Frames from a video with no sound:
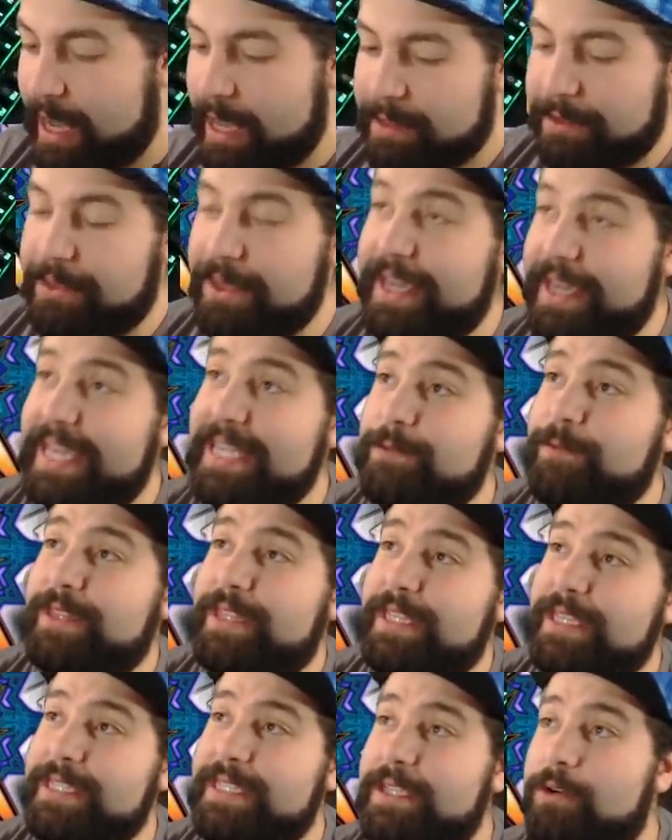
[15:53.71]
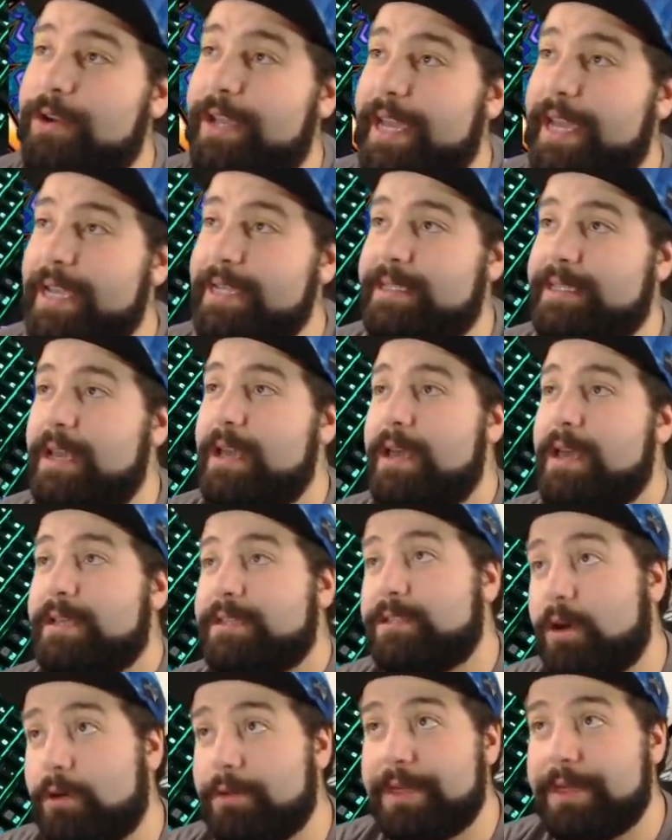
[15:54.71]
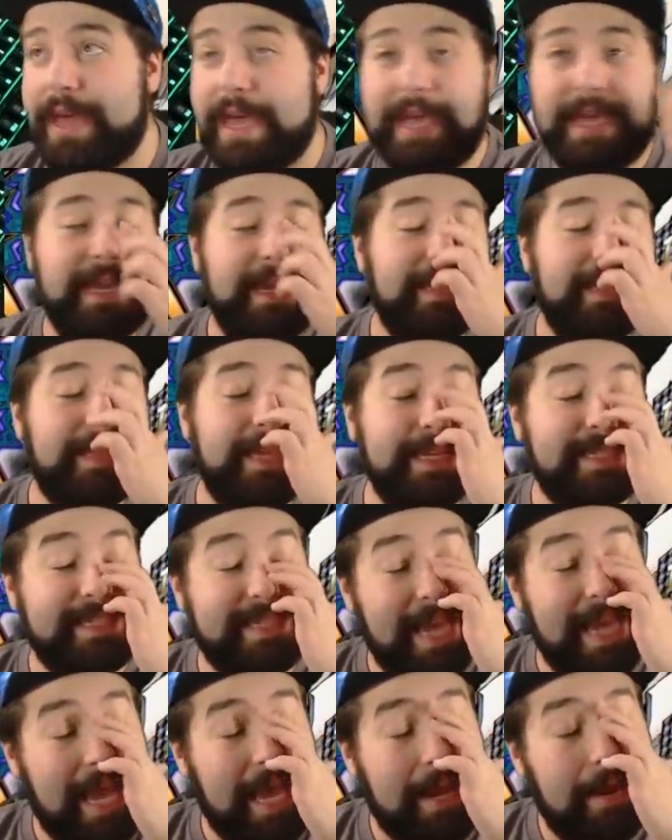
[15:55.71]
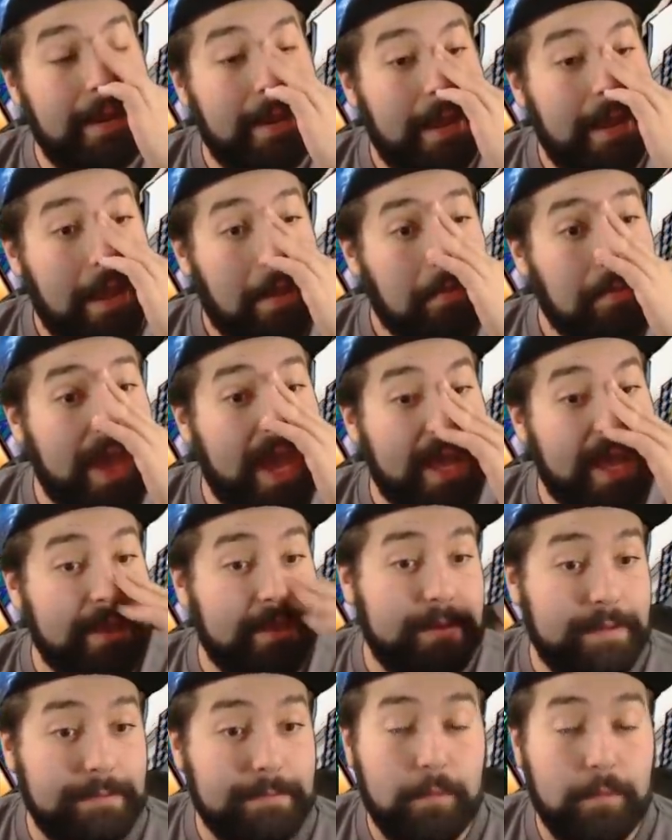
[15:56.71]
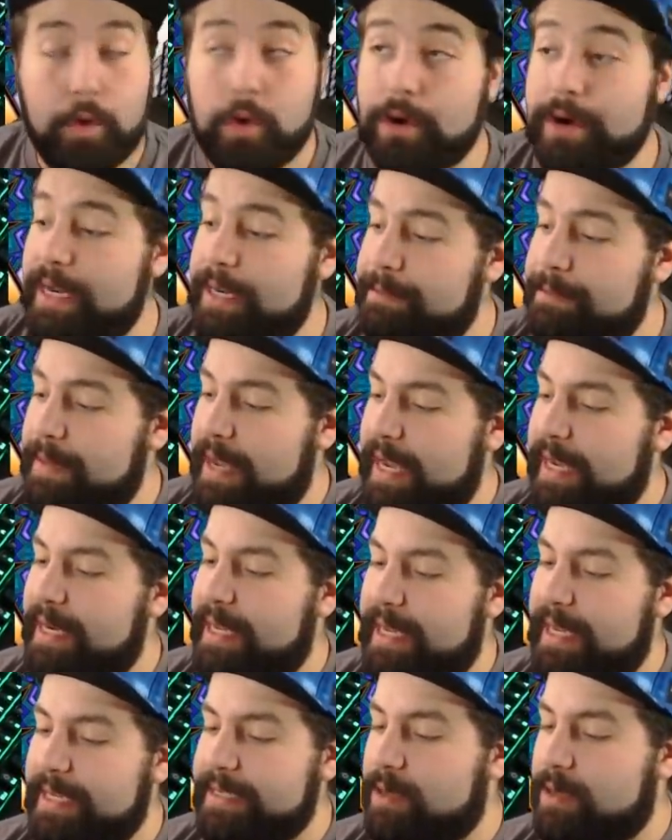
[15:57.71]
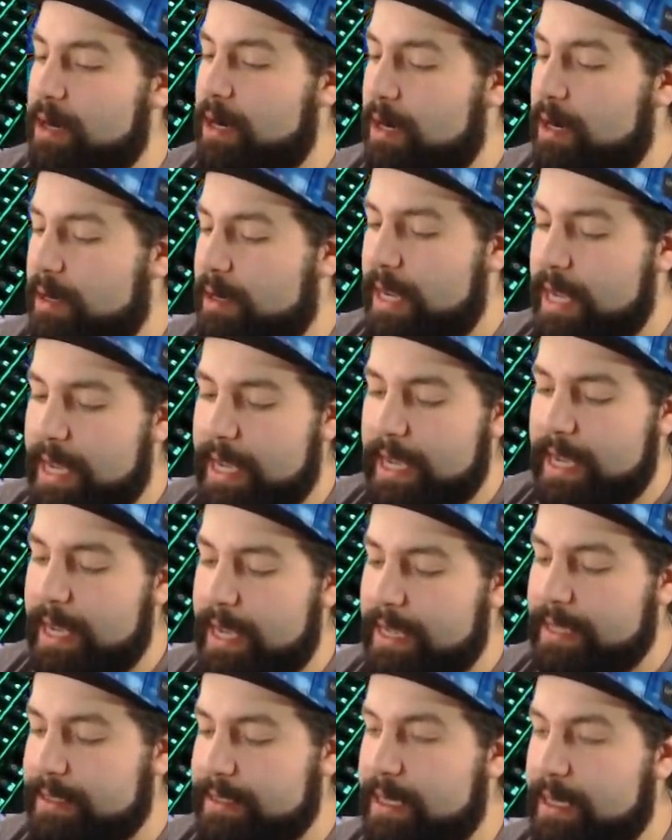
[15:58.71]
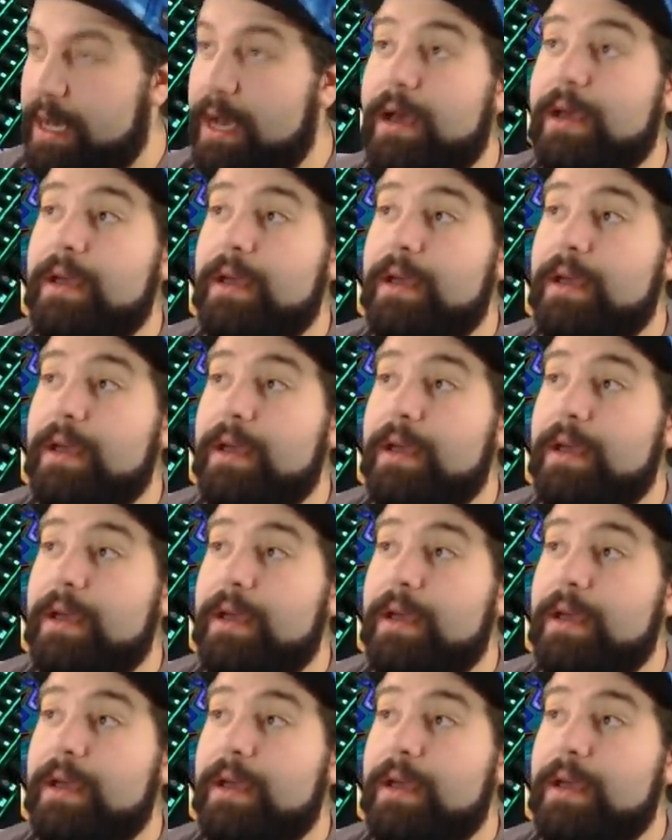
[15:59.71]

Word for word: The thing is with this steel case, so they they said that Mori made his art and uh,